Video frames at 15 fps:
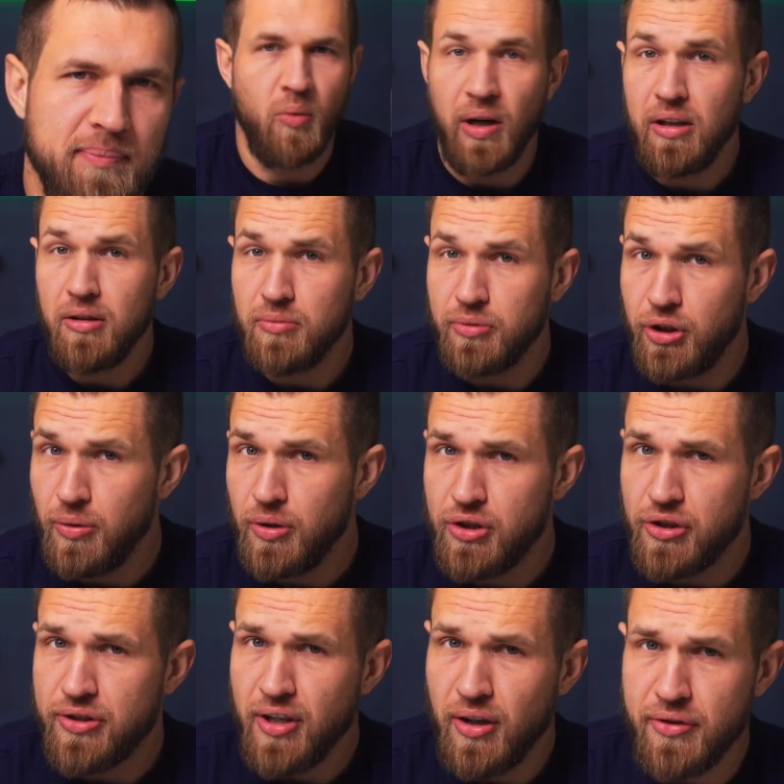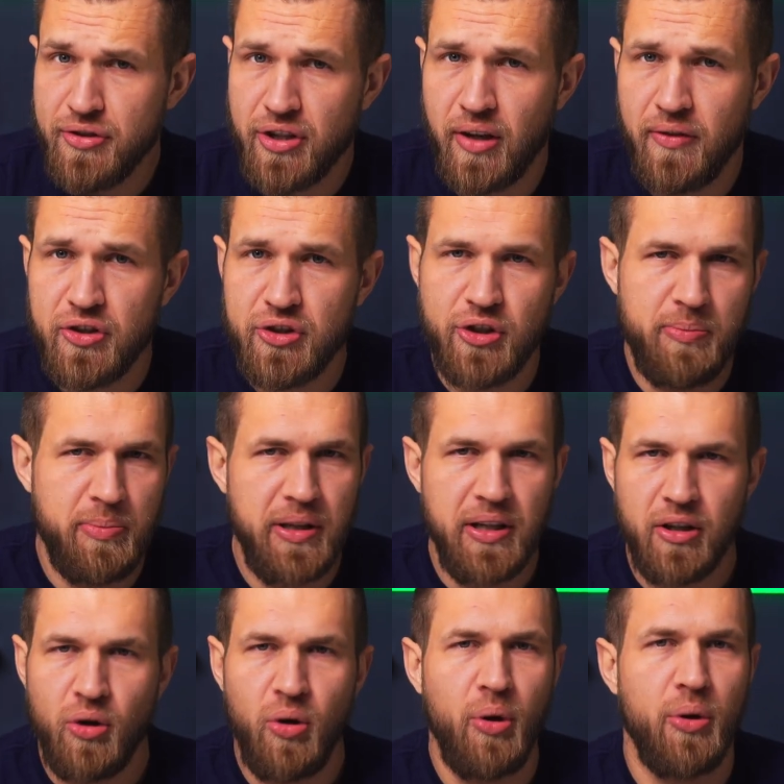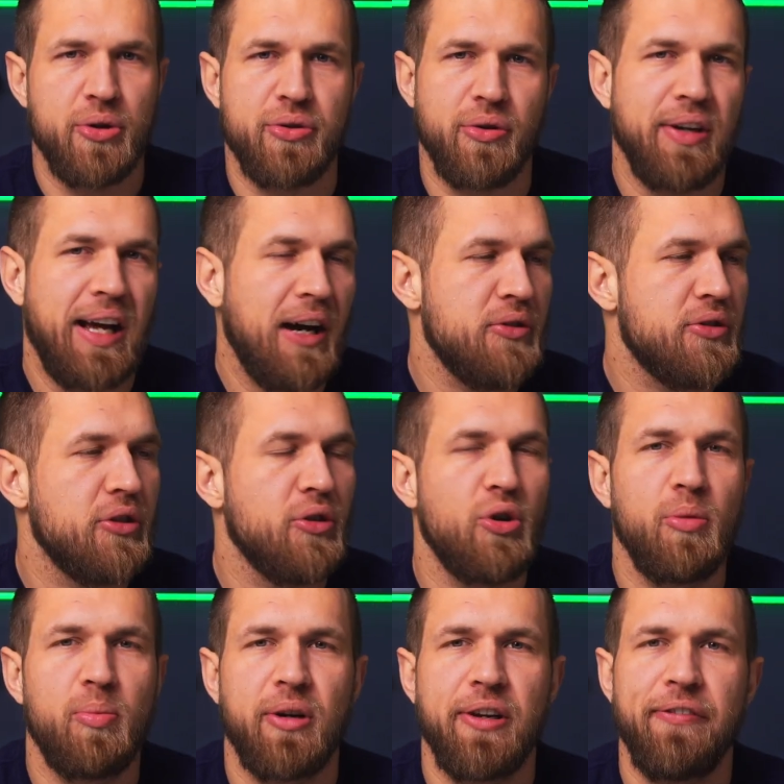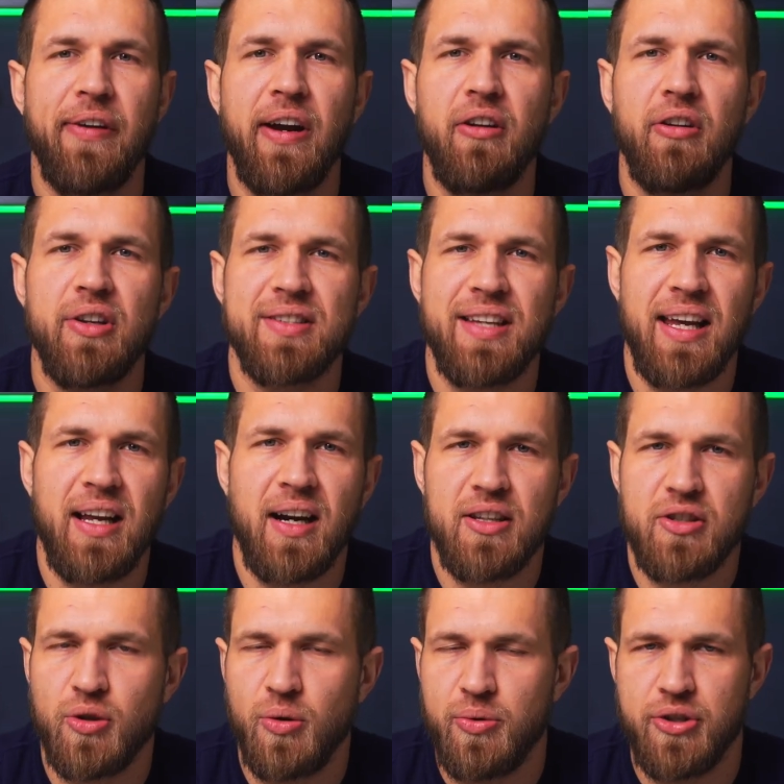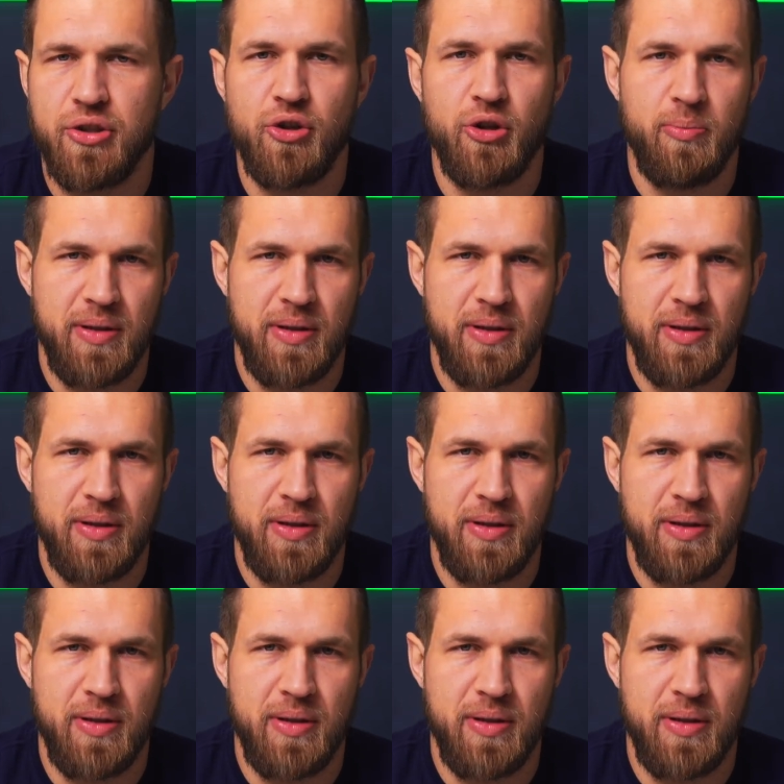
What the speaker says: Well, do-it-yourself service could be a course on how to incorporate various AI tools in your